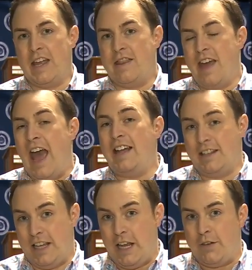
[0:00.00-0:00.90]

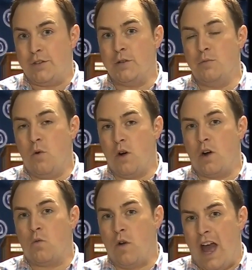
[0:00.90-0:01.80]
That leaves
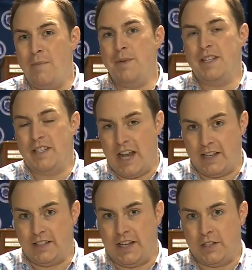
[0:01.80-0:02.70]
more rapid
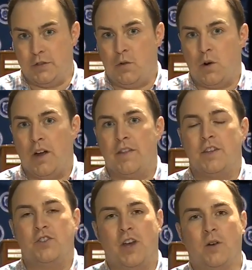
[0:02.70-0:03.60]
test kits for
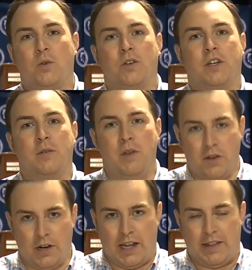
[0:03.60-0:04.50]
the general
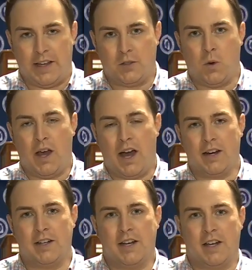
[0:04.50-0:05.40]
community, and that's why
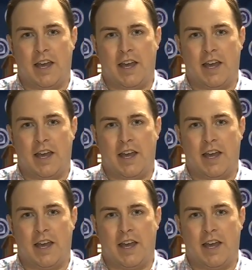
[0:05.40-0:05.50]
Onondaga